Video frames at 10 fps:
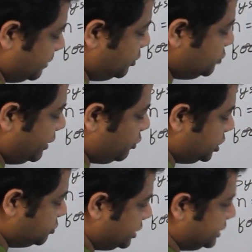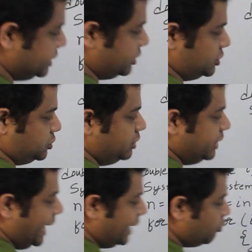Suppose we are not using this also.
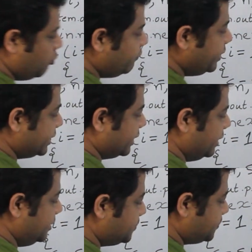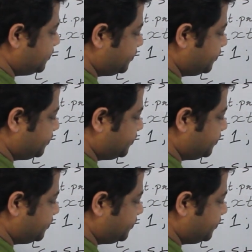And over here,